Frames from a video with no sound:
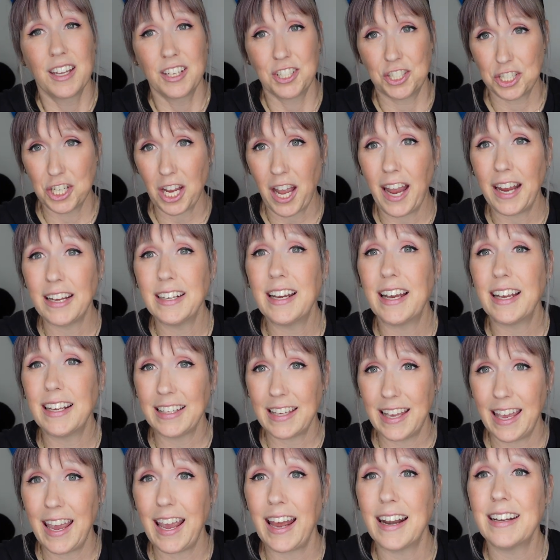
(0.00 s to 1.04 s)
China and
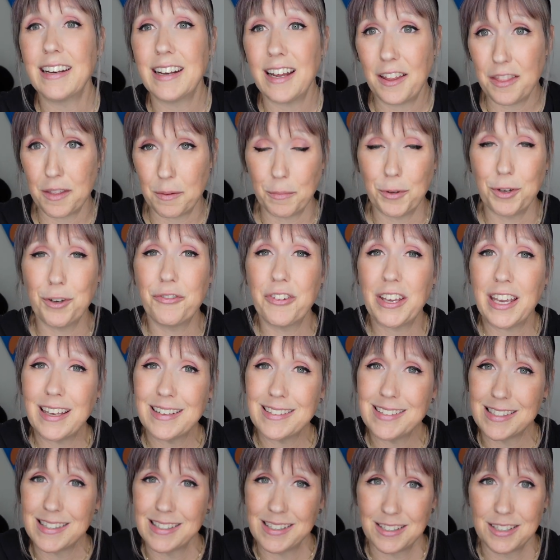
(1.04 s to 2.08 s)
Canada, the
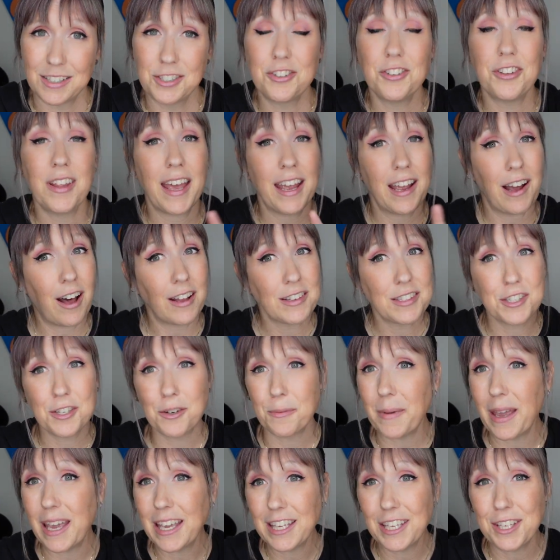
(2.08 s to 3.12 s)
movies, do they also
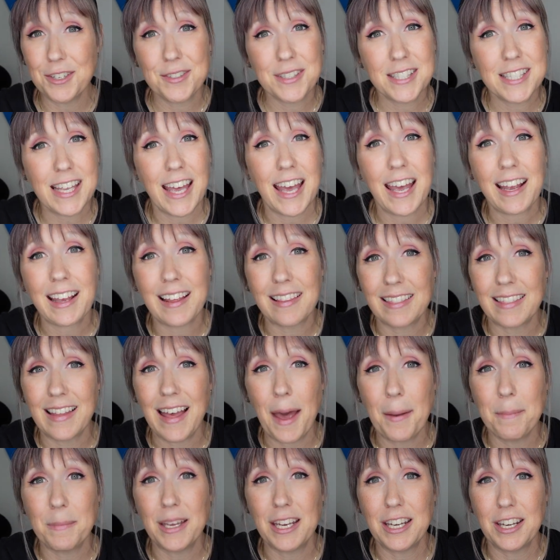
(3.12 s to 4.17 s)
make you sick?
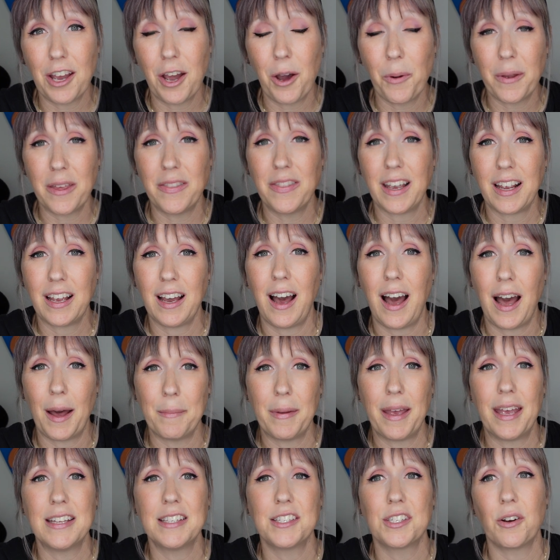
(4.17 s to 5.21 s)
Let me know in the
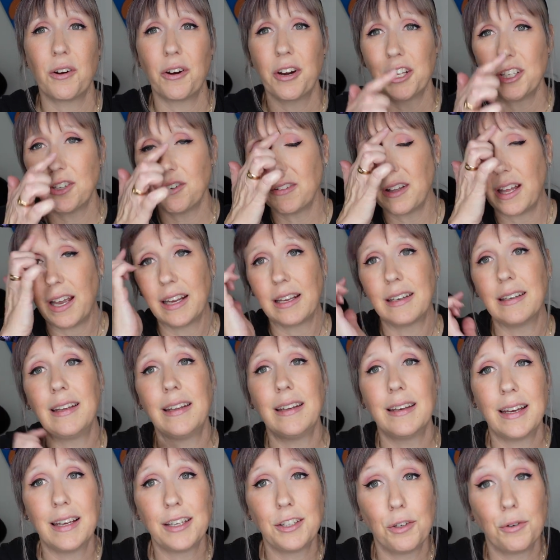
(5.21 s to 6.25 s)
comments. Or are you like,
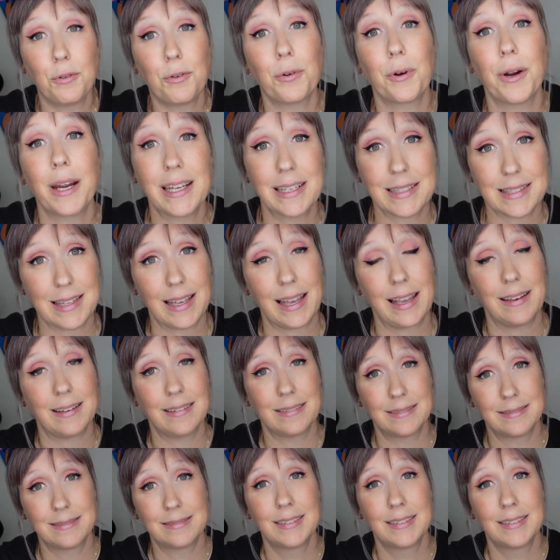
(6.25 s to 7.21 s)
Nina, you crazy?